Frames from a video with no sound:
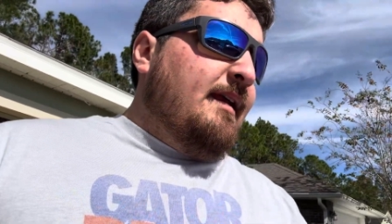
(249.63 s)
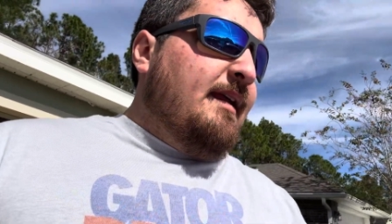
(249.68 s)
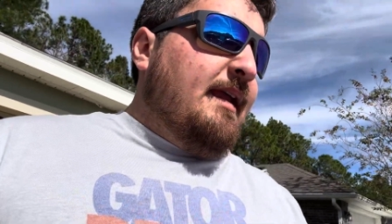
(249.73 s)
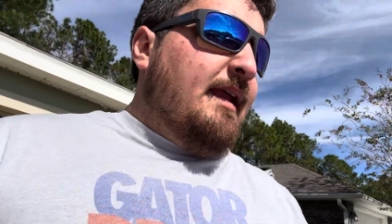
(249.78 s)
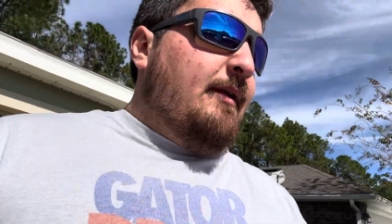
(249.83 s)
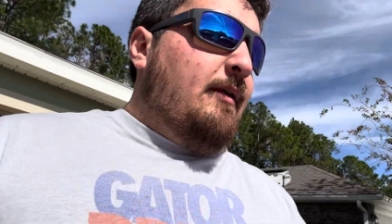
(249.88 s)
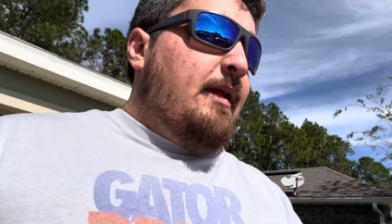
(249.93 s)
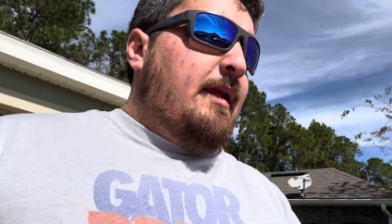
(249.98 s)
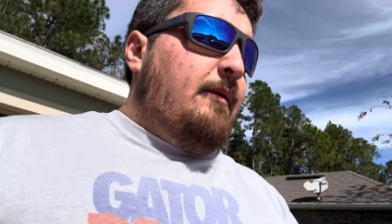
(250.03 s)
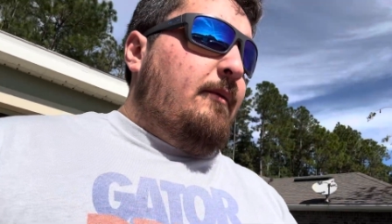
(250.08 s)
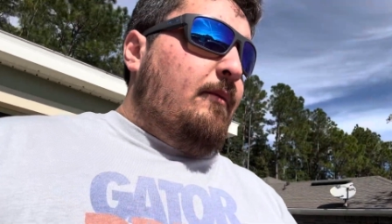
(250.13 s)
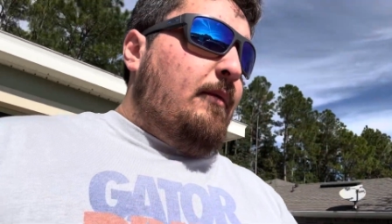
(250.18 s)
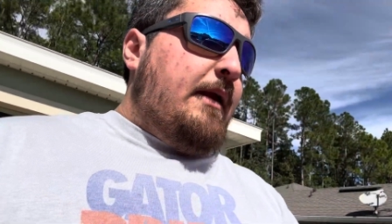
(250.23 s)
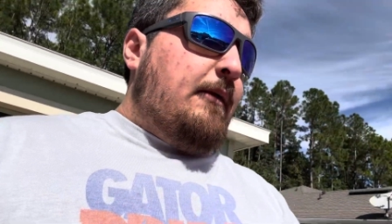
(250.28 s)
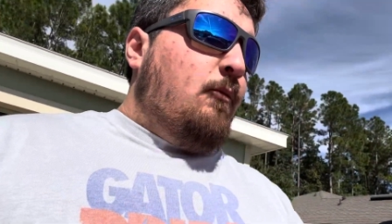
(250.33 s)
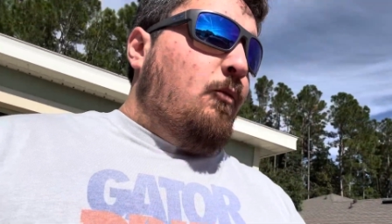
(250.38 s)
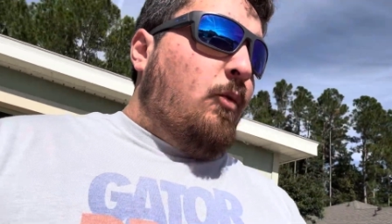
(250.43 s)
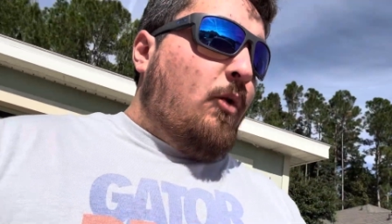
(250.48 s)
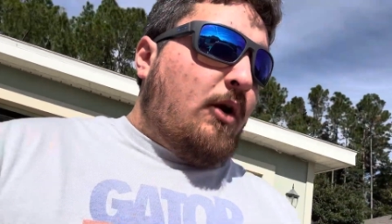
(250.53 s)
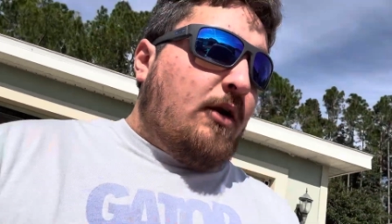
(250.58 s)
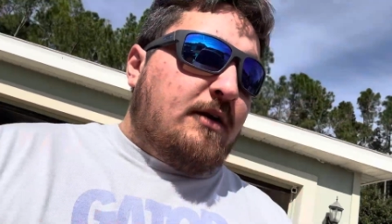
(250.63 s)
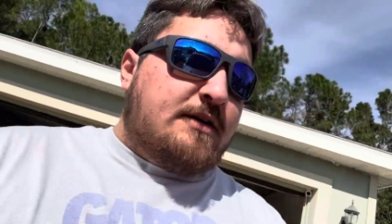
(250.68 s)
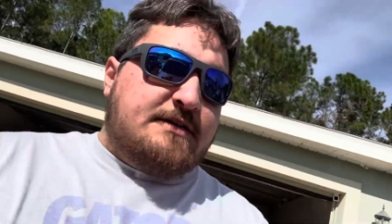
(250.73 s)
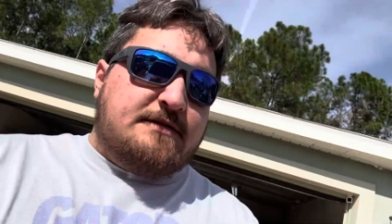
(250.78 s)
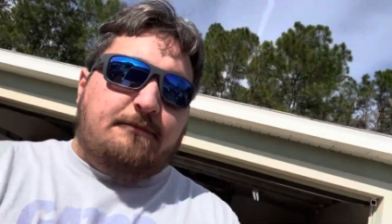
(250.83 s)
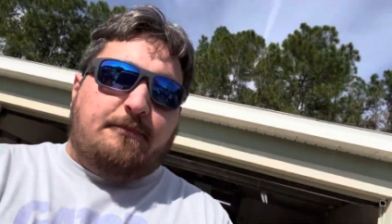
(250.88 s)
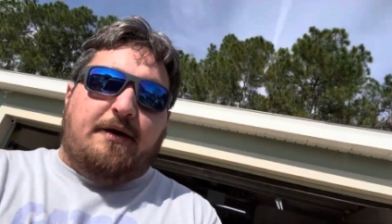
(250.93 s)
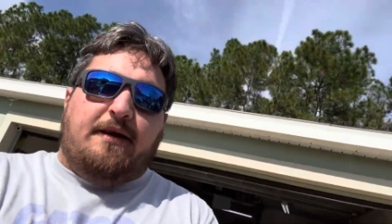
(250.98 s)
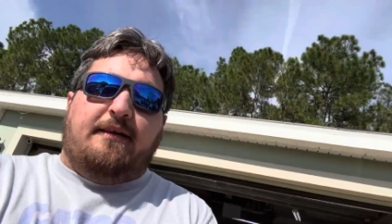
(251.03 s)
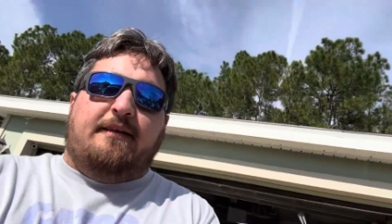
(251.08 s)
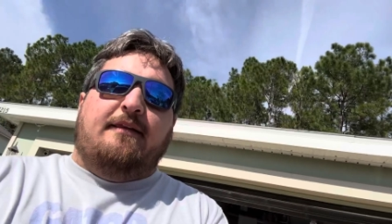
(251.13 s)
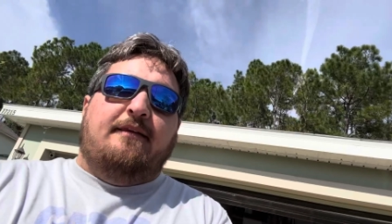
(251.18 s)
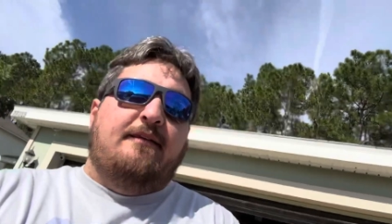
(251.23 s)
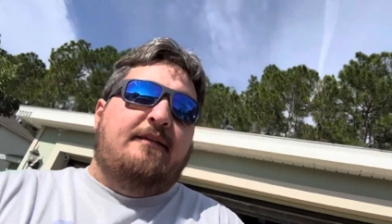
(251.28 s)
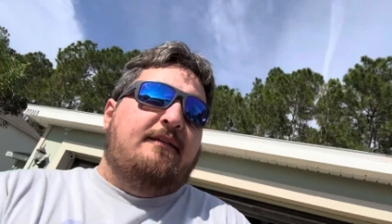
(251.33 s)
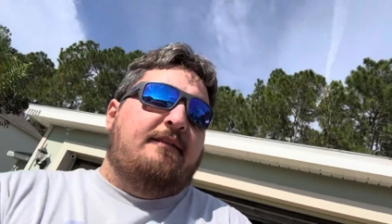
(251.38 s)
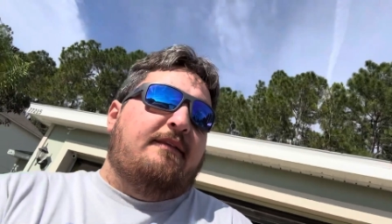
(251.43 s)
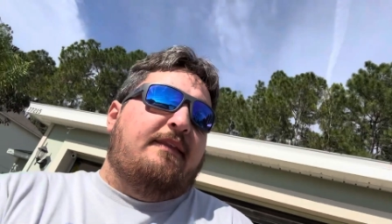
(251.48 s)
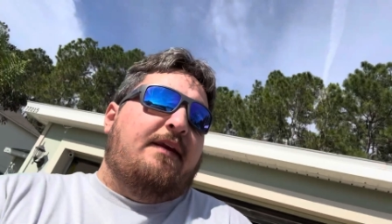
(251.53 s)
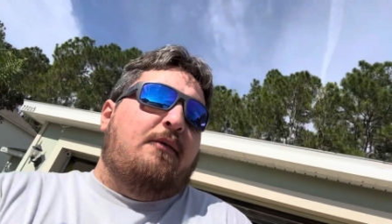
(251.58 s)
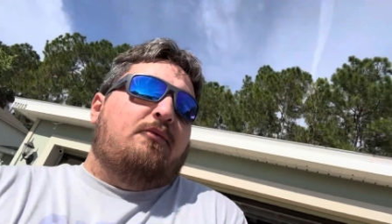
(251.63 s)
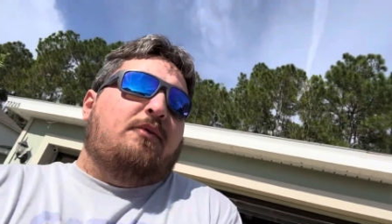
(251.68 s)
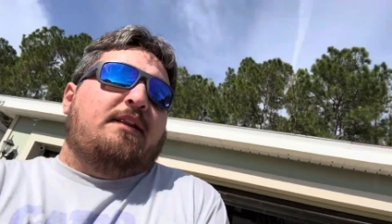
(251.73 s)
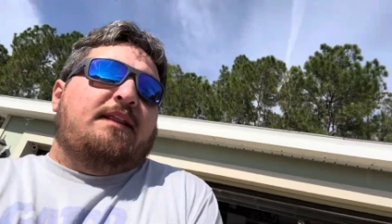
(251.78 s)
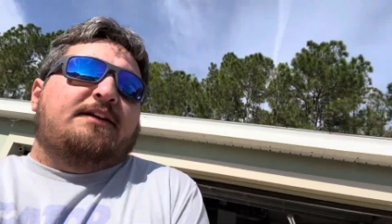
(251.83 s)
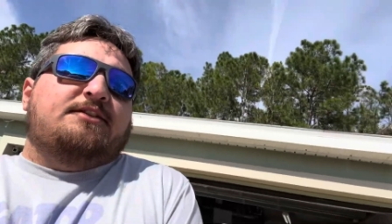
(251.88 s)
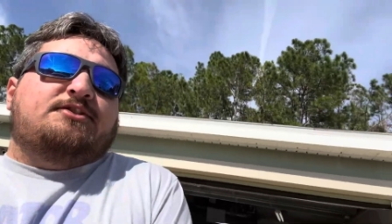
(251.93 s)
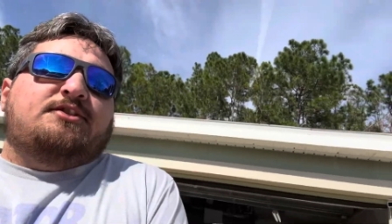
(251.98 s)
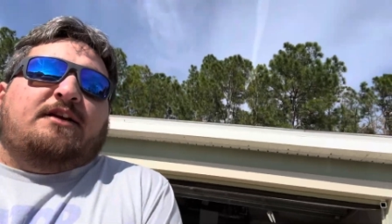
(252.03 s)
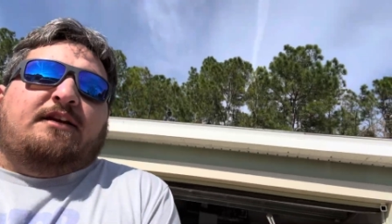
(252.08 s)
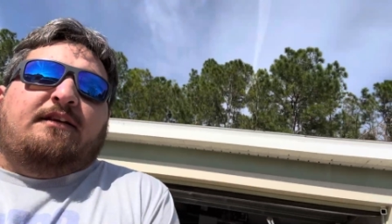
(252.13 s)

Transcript: It, it, it works, but they really should